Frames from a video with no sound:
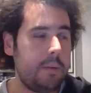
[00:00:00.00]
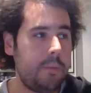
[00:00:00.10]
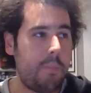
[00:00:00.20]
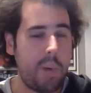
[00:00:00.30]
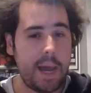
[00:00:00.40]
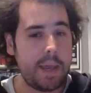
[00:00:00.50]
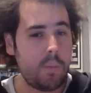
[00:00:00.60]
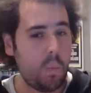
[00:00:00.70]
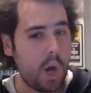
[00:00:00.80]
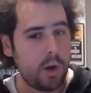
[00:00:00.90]
by
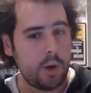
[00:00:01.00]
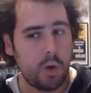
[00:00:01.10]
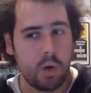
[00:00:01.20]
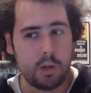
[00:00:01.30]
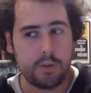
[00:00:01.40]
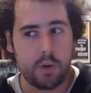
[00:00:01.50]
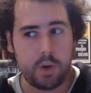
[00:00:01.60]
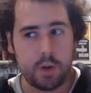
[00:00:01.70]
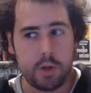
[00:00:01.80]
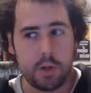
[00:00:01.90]
one of
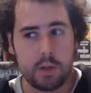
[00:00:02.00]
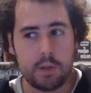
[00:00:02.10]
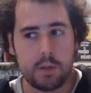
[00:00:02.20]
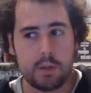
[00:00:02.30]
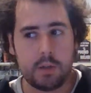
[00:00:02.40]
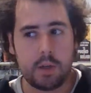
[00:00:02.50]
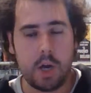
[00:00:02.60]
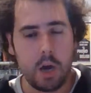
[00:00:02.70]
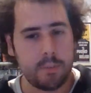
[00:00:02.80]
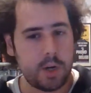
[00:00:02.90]
her
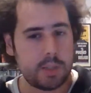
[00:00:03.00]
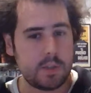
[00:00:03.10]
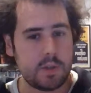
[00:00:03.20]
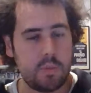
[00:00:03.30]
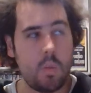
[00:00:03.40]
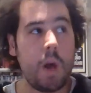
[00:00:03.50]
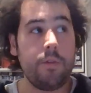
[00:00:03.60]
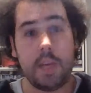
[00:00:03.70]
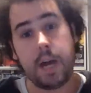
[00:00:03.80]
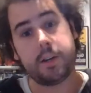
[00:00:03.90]
comrades, so one of
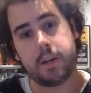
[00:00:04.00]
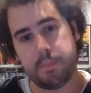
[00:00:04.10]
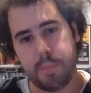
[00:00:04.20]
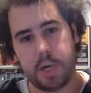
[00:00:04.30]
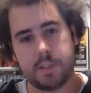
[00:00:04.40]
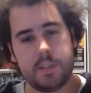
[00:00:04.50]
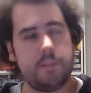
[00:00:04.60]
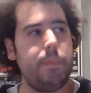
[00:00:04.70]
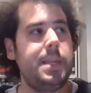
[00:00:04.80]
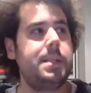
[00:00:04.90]
the other bosses,
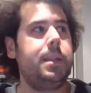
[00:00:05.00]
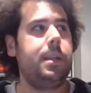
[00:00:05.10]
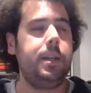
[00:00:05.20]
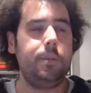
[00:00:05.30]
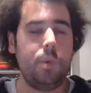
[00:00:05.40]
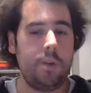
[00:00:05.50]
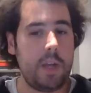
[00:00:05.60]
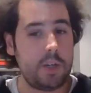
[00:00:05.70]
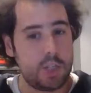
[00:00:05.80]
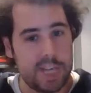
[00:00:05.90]
basically, and one of the
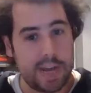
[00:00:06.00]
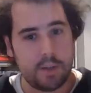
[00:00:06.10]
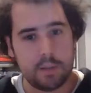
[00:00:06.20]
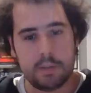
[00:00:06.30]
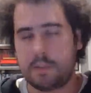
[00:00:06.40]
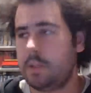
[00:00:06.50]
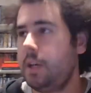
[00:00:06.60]
other generals.